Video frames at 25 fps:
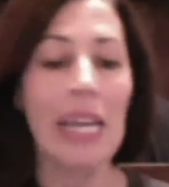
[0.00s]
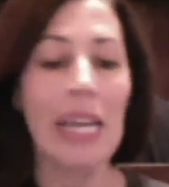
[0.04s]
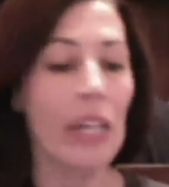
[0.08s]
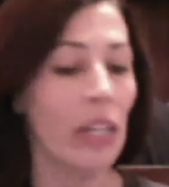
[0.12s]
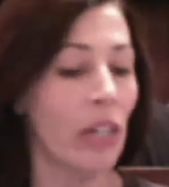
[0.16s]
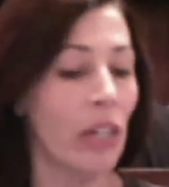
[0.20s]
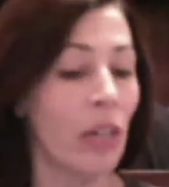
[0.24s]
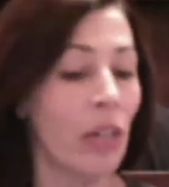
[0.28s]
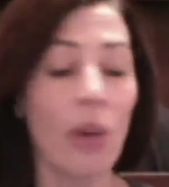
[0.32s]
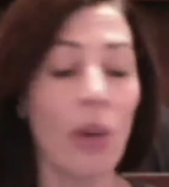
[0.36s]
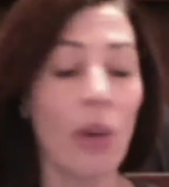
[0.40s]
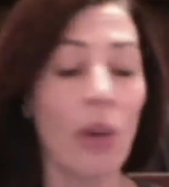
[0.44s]

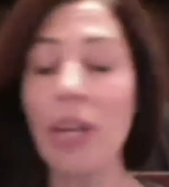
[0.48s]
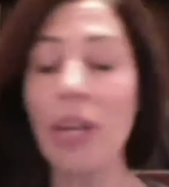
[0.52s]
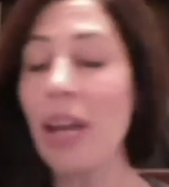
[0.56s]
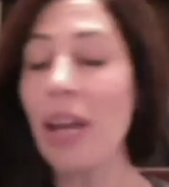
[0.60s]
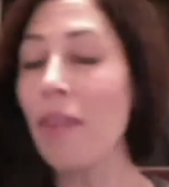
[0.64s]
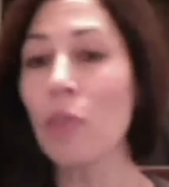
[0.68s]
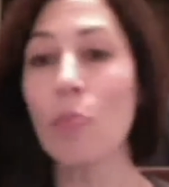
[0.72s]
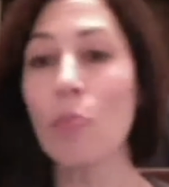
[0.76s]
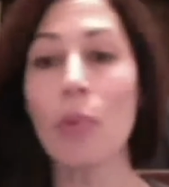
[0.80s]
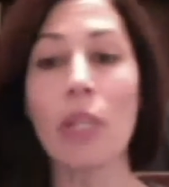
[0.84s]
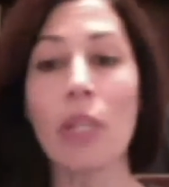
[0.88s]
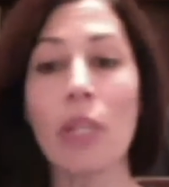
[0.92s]
You don't have
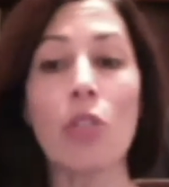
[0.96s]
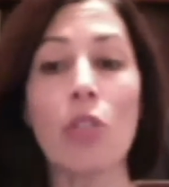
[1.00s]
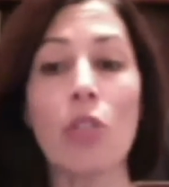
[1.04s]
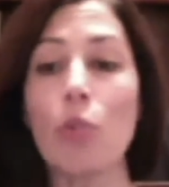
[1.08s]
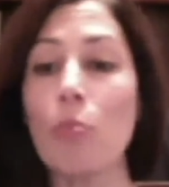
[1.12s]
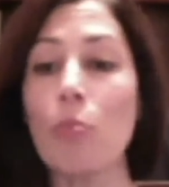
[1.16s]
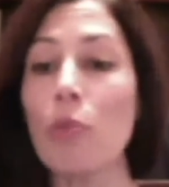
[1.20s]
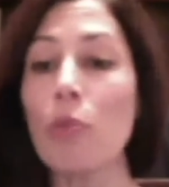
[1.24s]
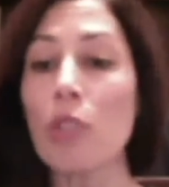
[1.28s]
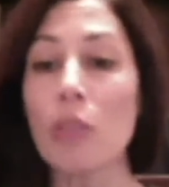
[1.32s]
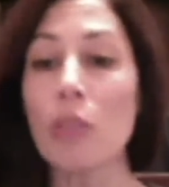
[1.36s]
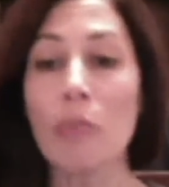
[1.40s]
to be
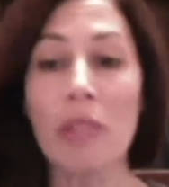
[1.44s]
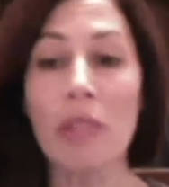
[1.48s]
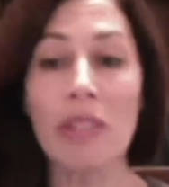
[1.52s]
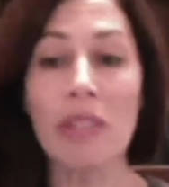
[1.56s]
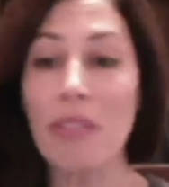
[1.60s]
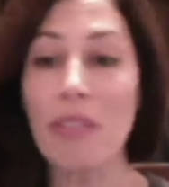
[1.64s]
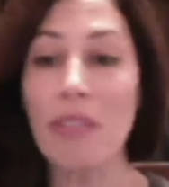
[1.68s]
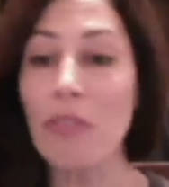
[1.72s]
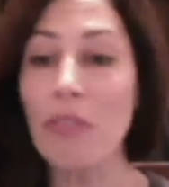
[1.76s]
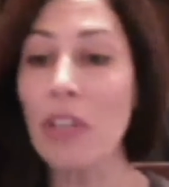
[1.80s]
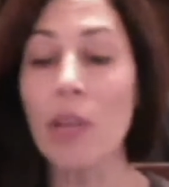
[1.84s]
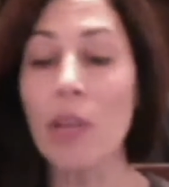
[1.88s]
super
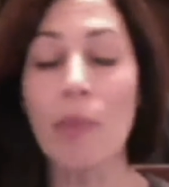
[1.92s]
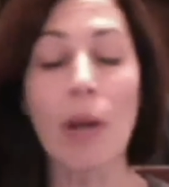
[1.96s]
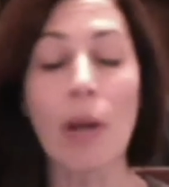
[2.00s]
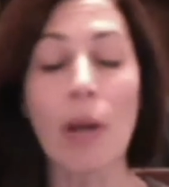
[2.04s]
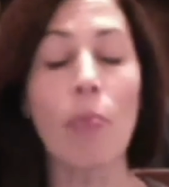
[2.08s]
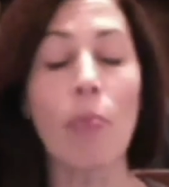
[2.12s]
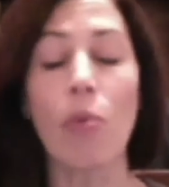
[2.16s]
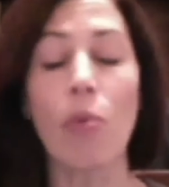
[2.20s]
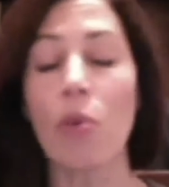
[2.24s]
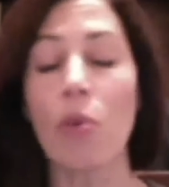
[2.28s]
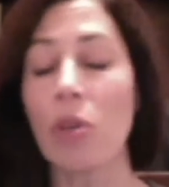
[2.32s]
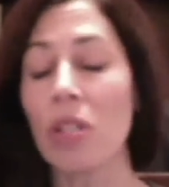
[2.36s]
specific
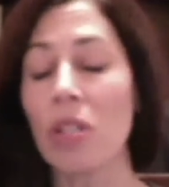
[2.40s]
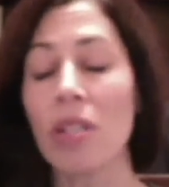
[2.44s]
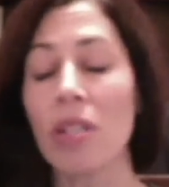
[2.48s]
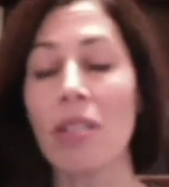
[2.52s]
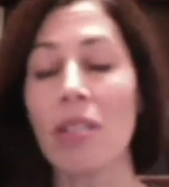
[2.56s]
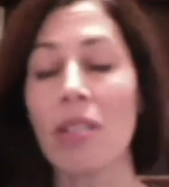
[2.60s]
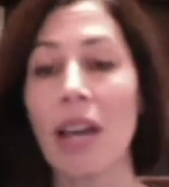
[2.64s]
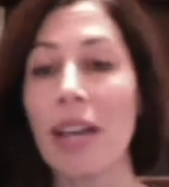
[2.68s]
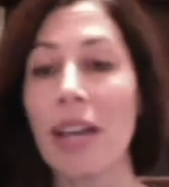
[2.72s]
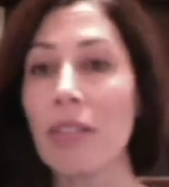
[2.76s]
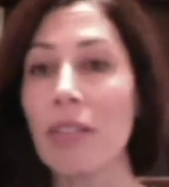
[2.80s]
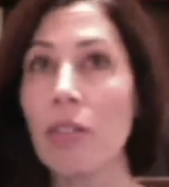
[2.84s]
about portion
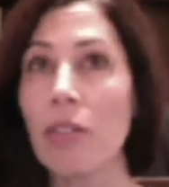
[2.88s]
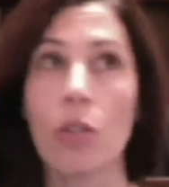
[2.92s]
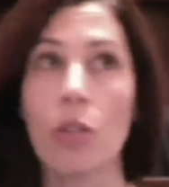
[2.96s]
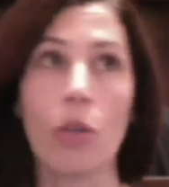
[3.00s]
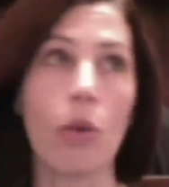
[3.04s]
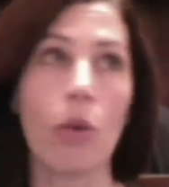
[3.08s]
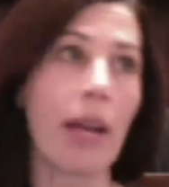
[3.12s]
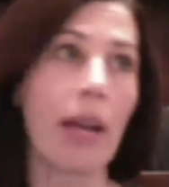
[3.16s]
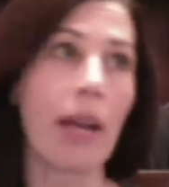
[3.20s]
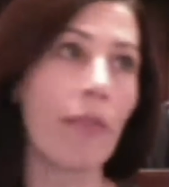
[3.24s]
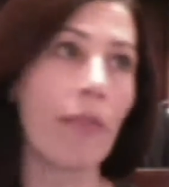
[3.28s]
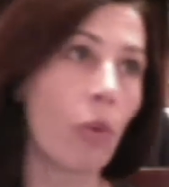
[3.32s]
sizes. You
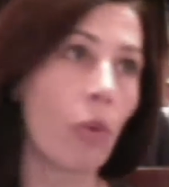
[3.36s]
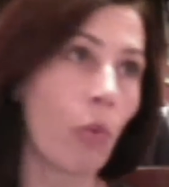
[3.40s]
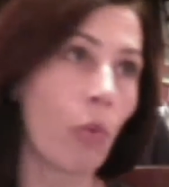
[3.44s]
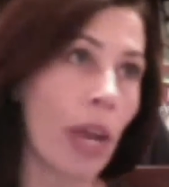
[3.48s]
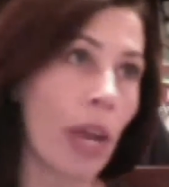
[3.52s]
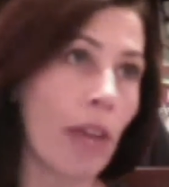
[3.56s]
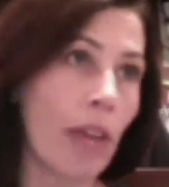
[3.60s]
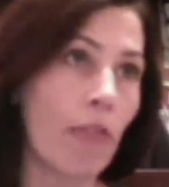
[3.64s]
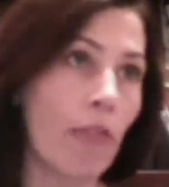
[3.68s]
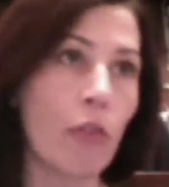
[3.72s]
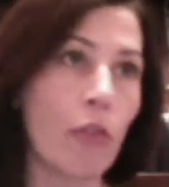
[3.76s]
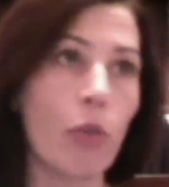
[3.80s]
don't have to
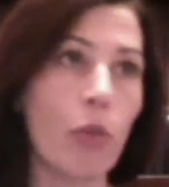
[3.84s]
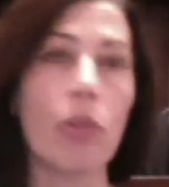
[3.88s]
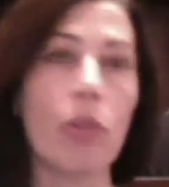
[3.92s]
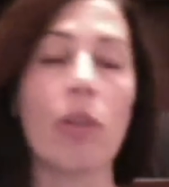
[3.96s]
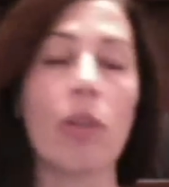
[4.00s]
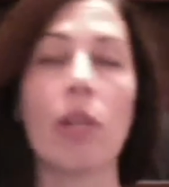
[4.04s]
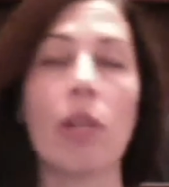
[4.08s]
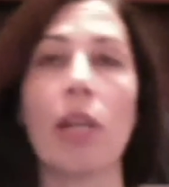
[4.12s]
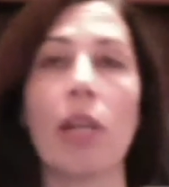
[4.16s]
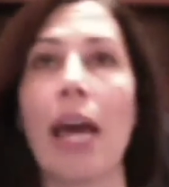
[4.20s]
weigh food.